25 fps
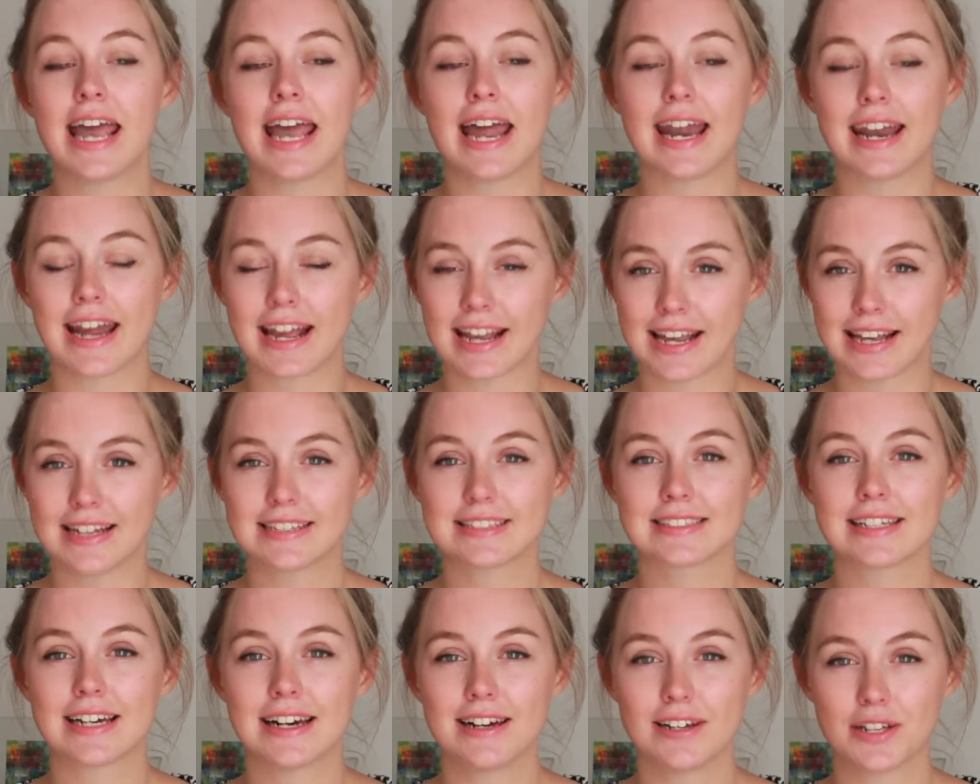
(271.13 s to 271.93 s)
and I
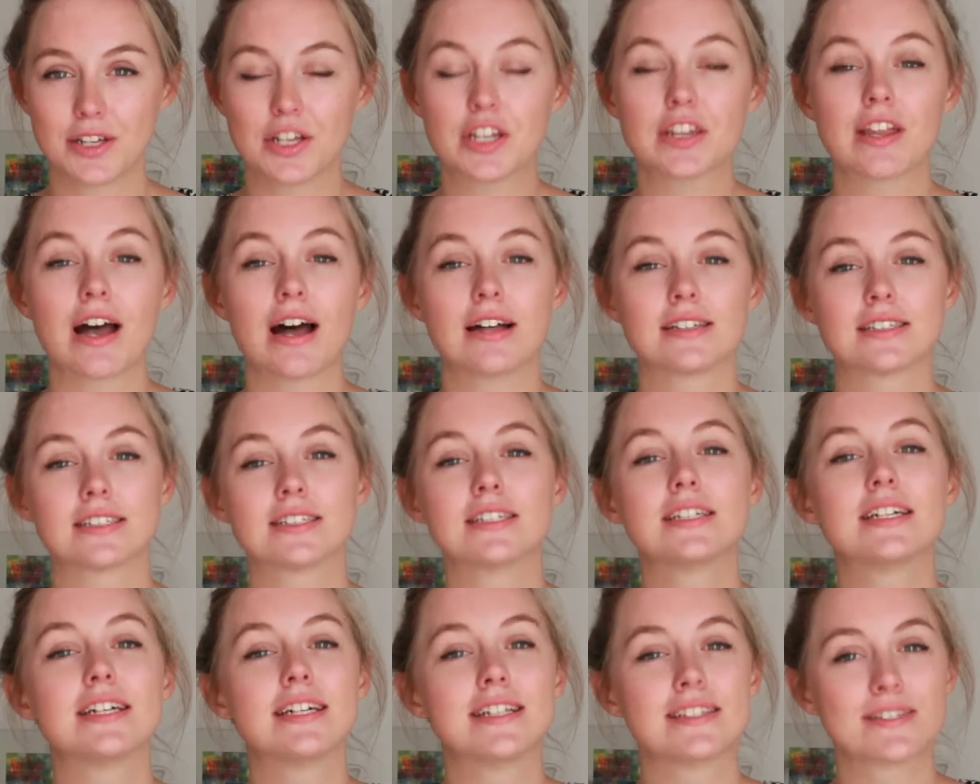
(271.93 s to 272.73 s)
can tell you
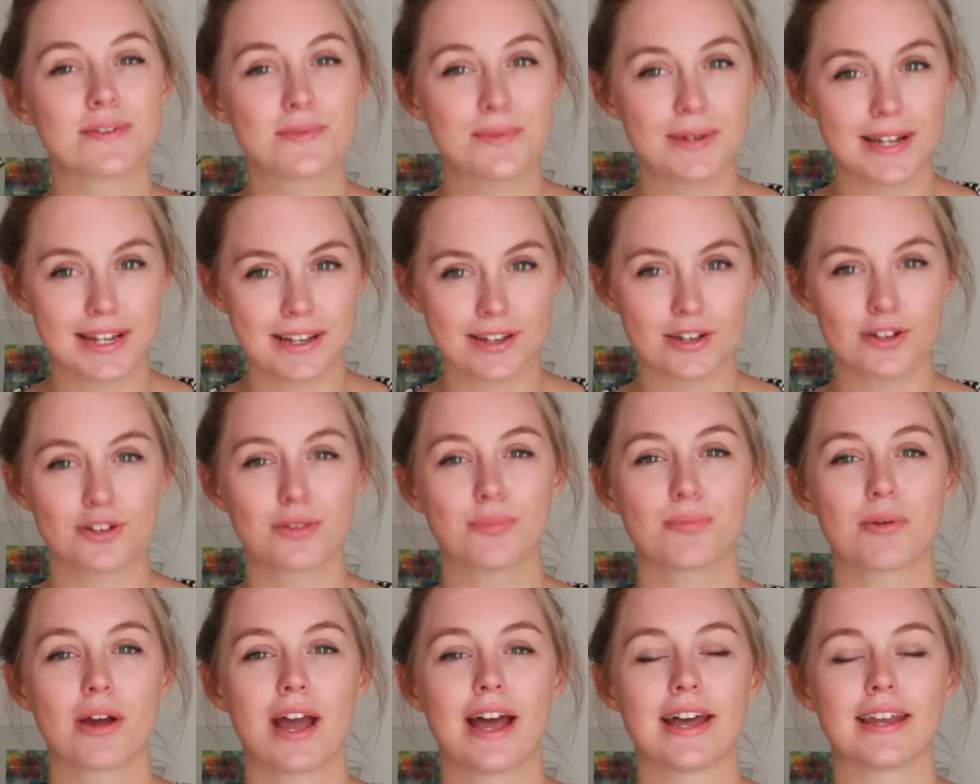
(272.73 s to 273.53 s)
that is a really
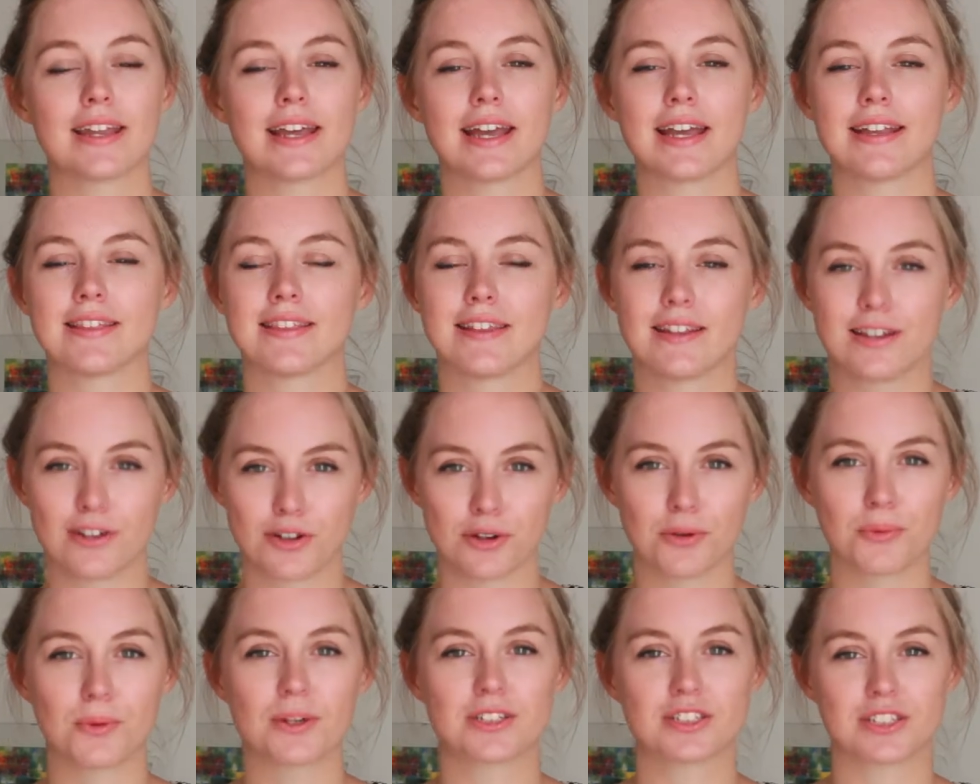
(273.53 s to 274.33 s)
good brand, and they
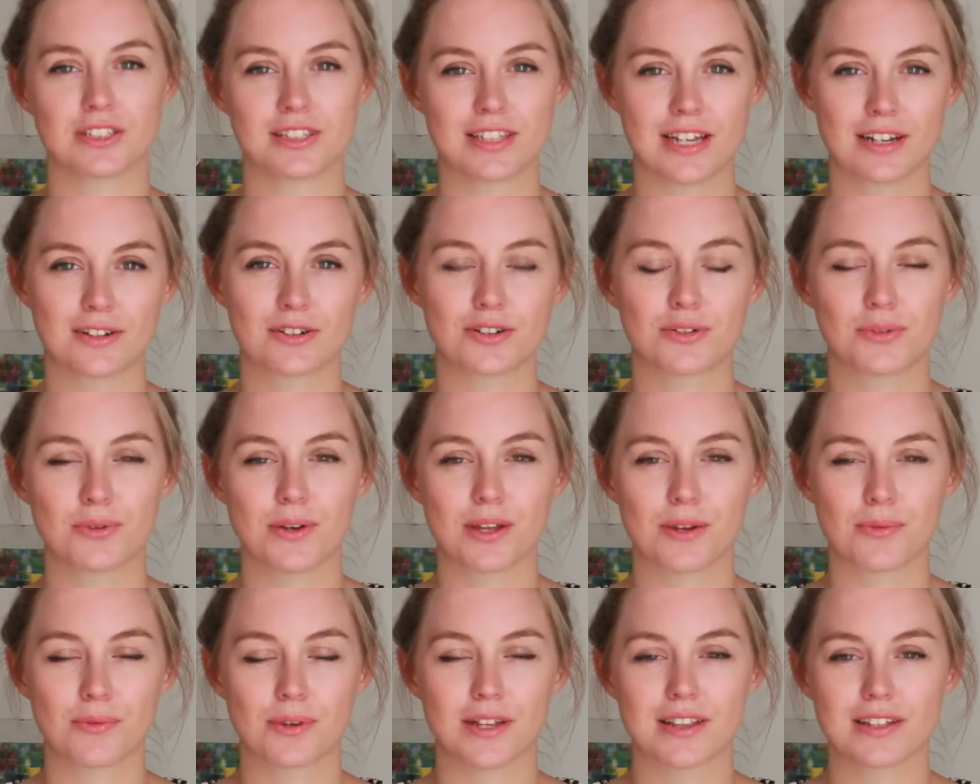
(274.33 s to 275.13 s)
know what they're
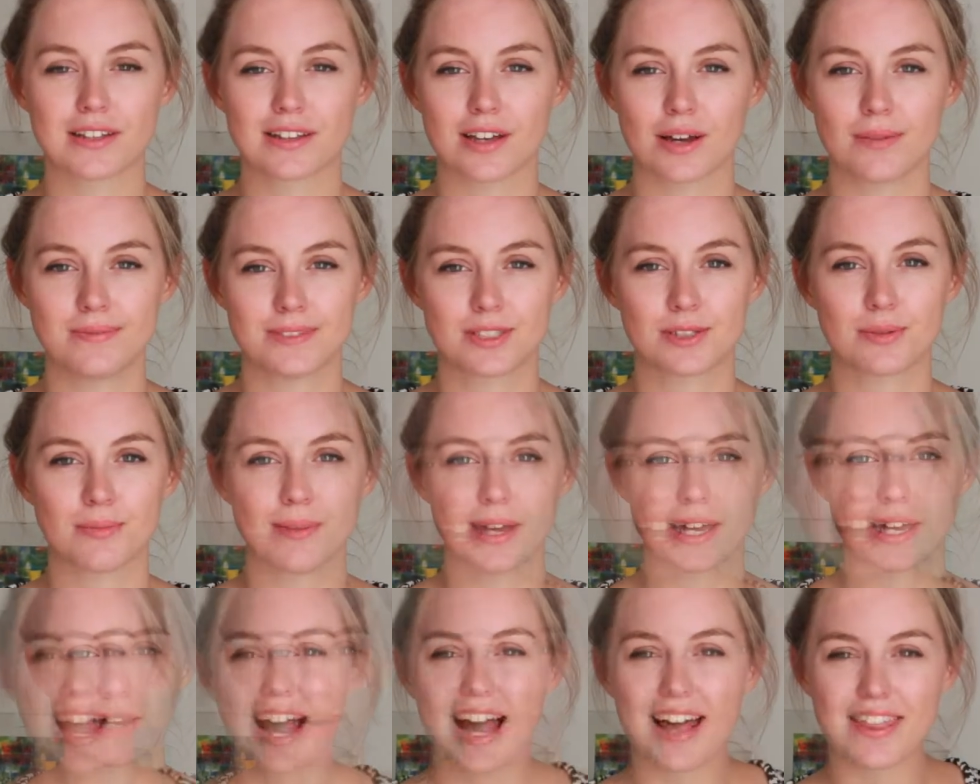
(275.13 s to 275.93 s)
doing when it comes to
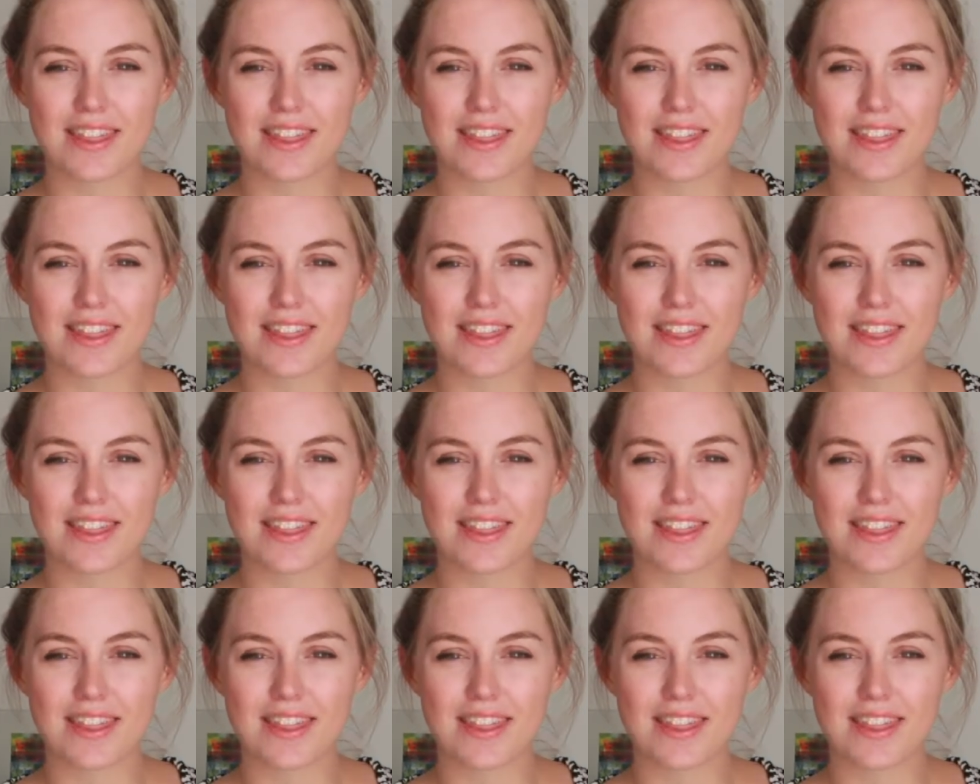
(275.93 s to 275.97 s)
makeup.